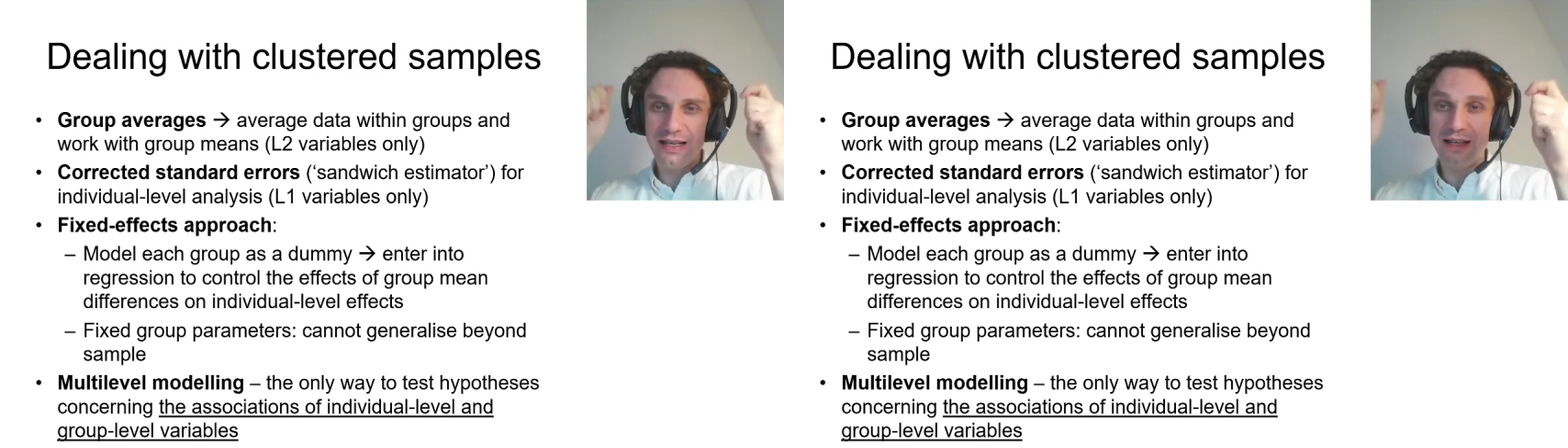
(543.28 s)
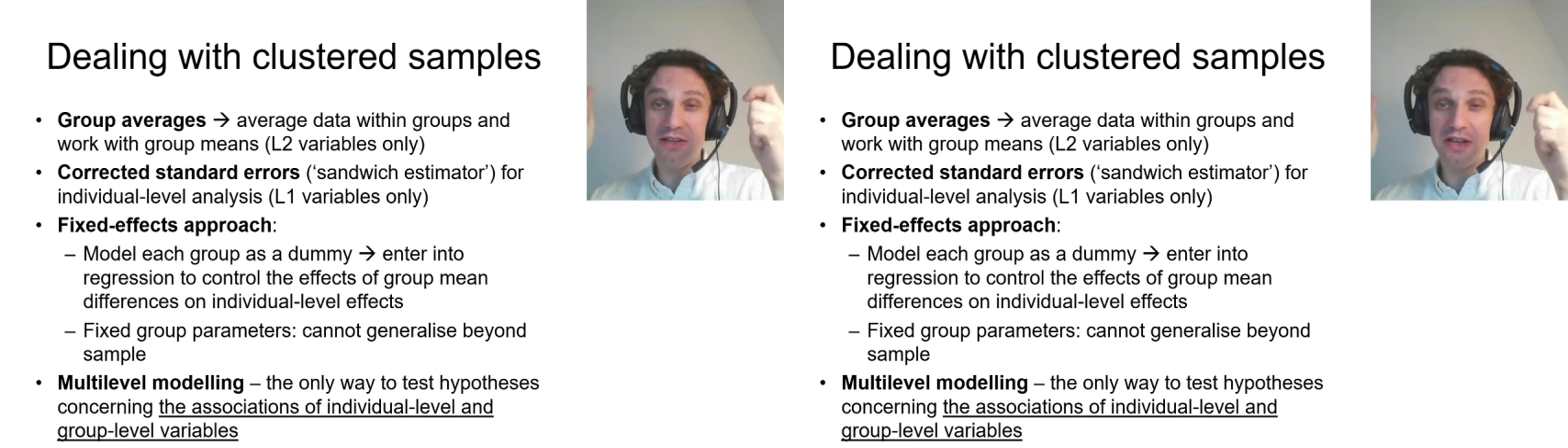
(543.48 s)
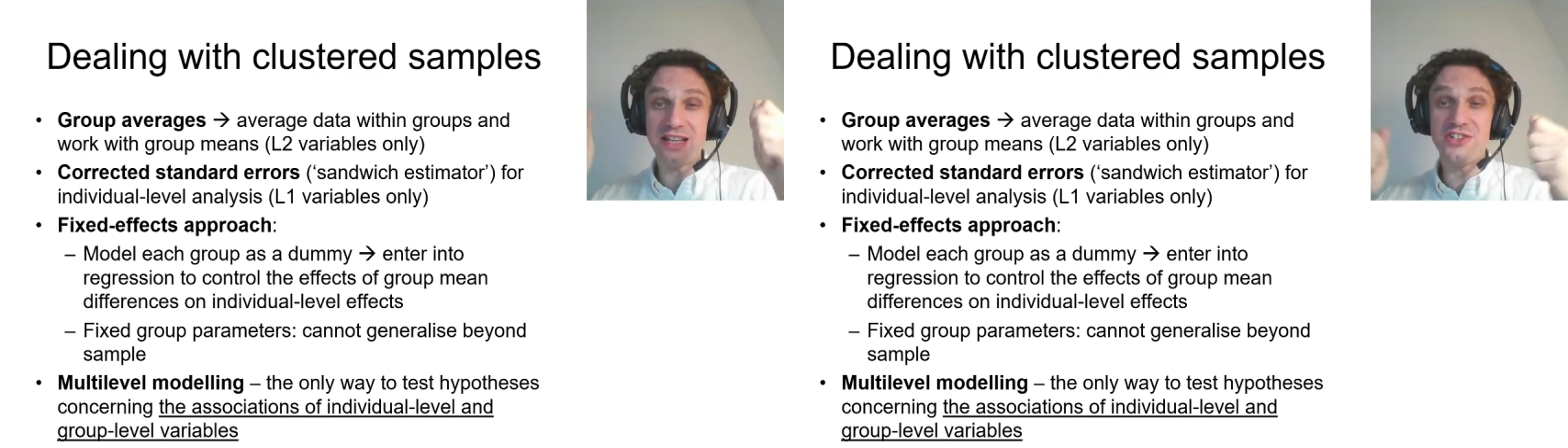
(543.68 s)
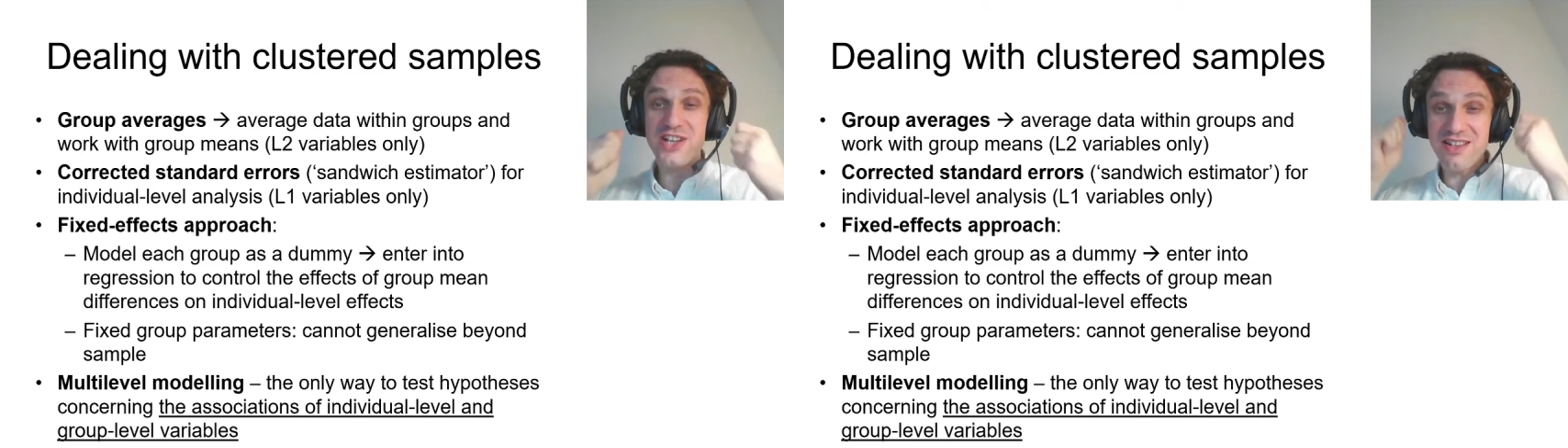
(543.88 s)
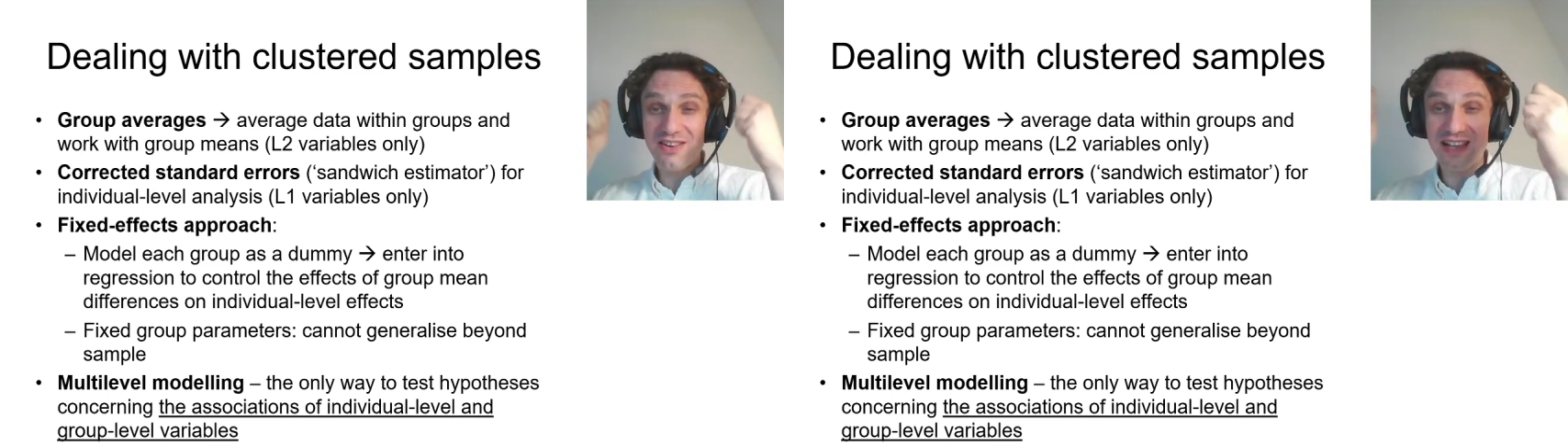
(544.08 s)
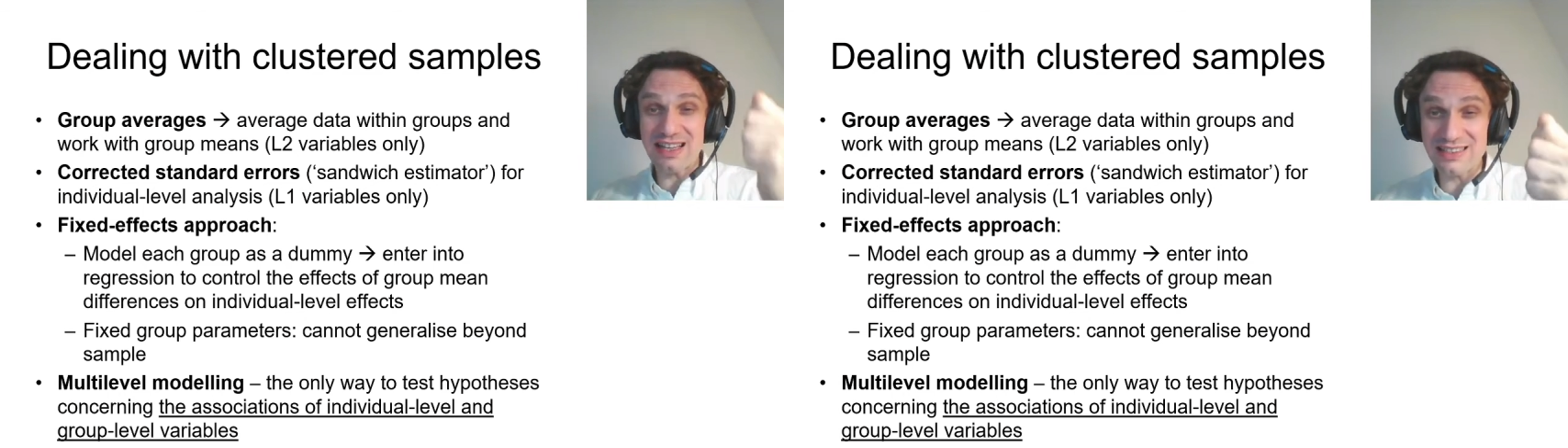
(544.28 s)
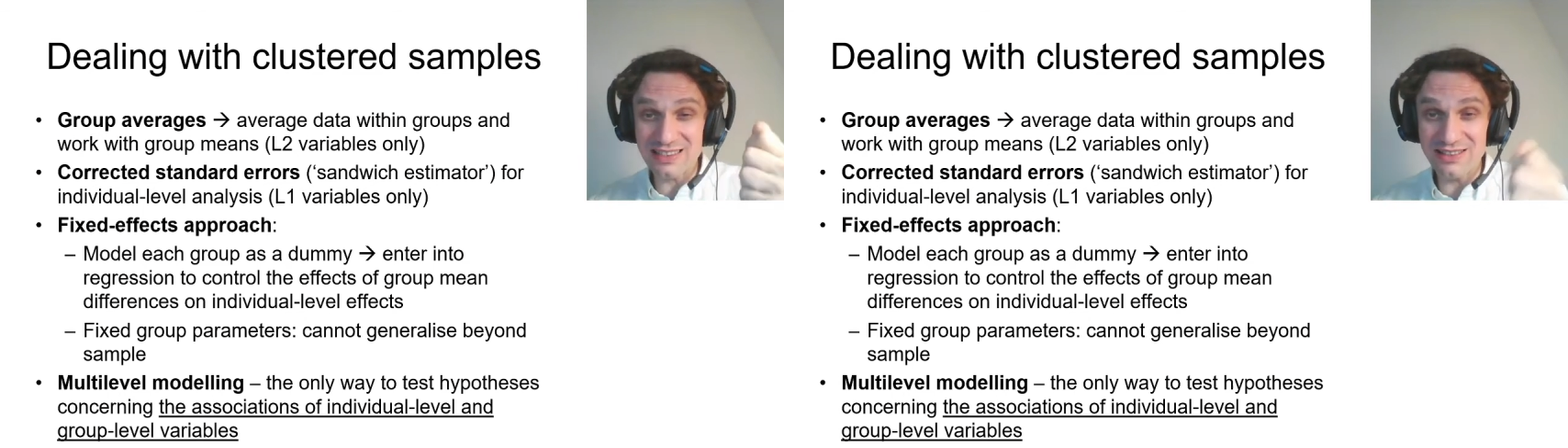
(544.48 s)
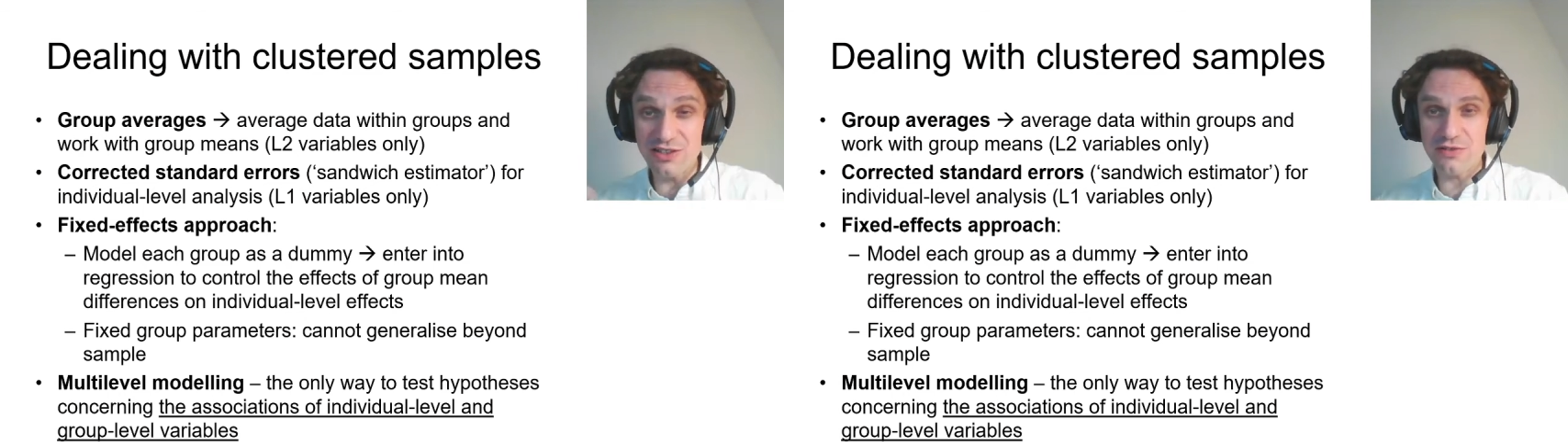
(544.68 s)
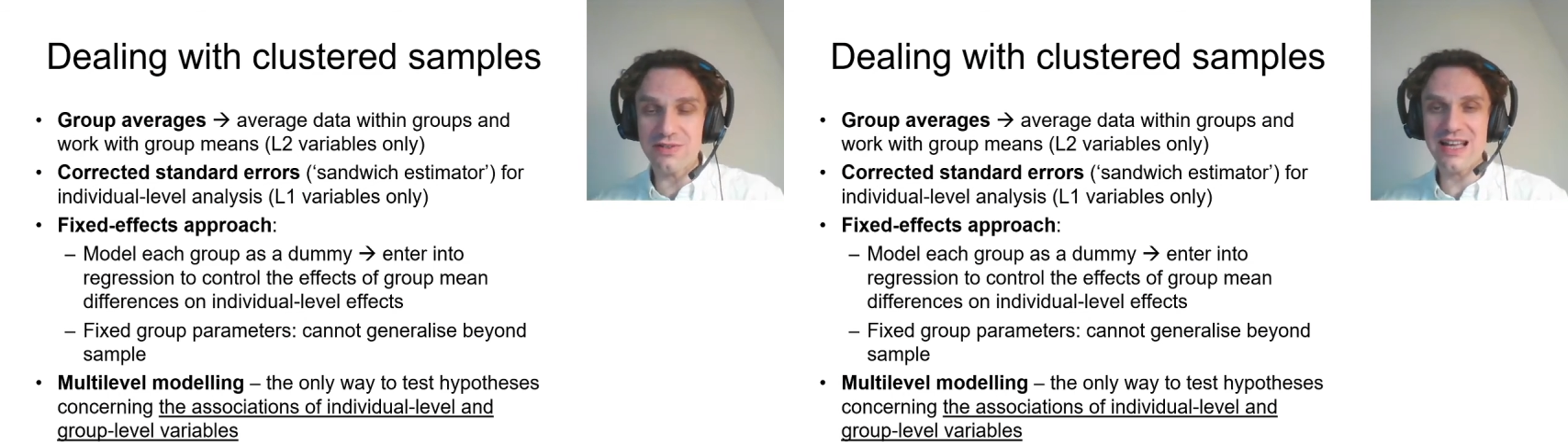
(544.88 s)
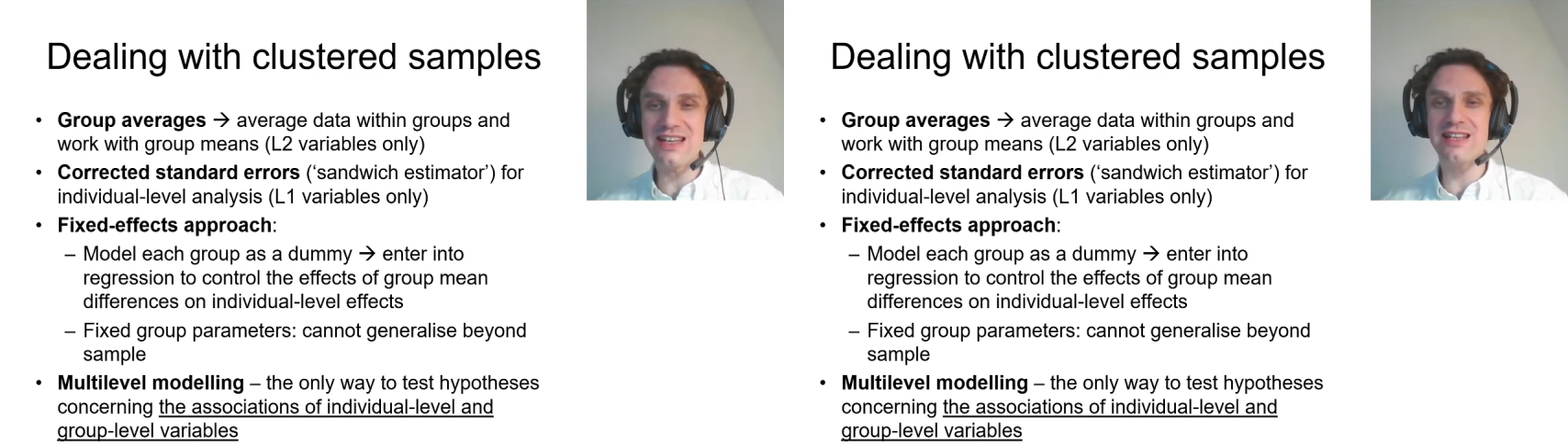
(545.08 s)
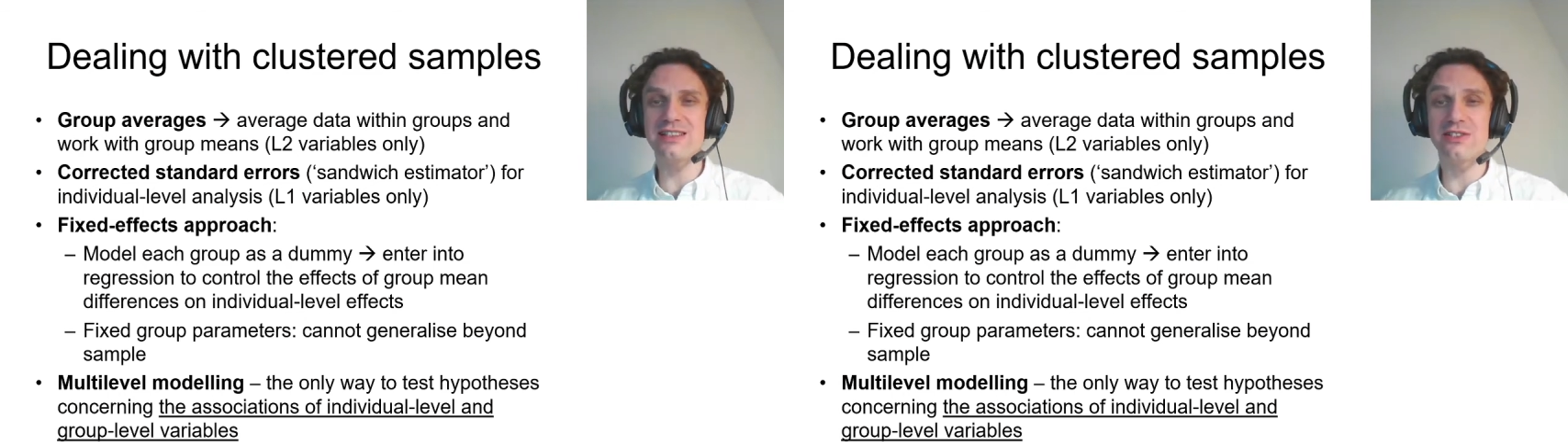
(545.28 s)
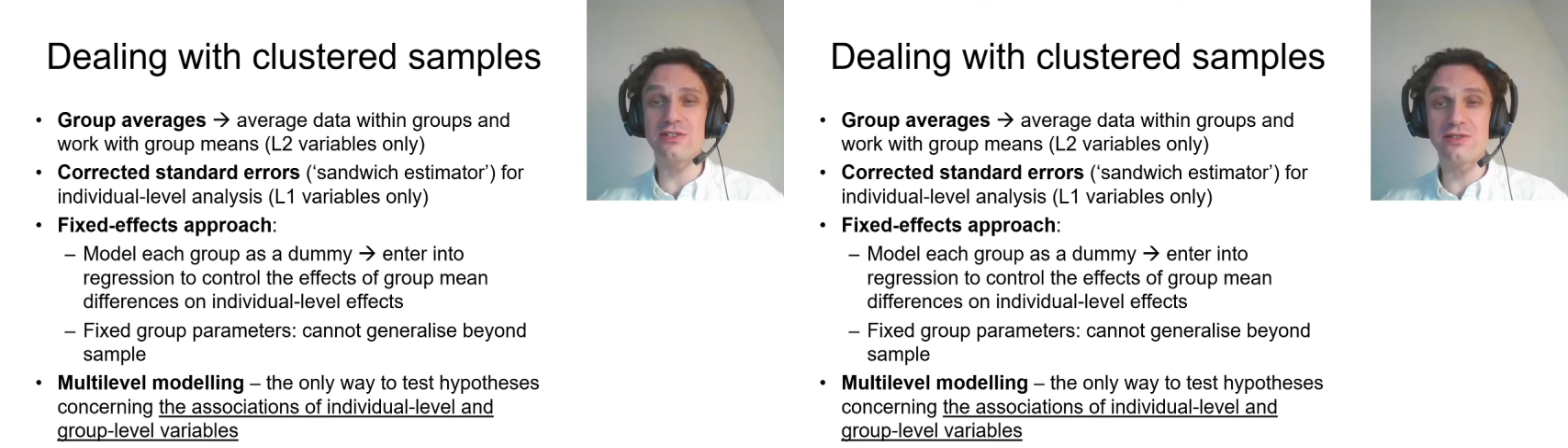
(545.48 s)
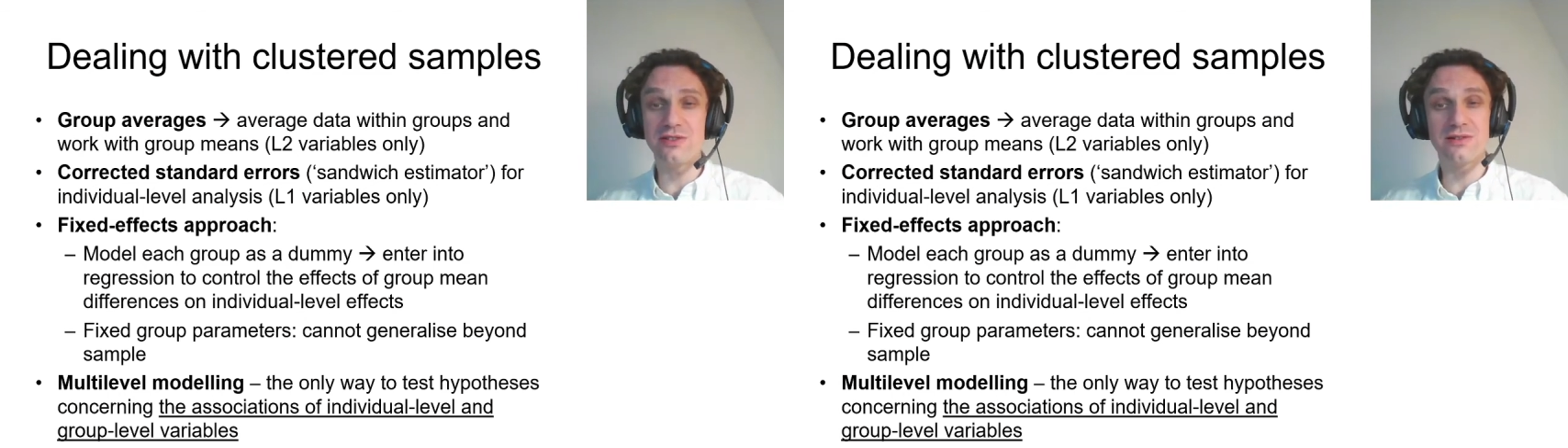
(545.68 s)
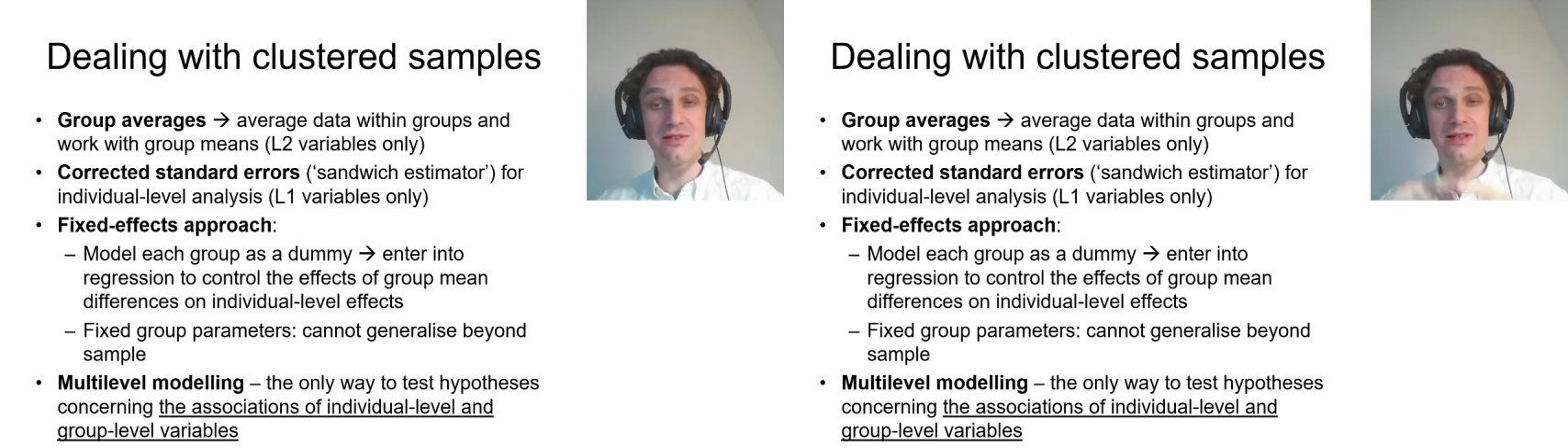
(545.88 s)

you can generalize your findings to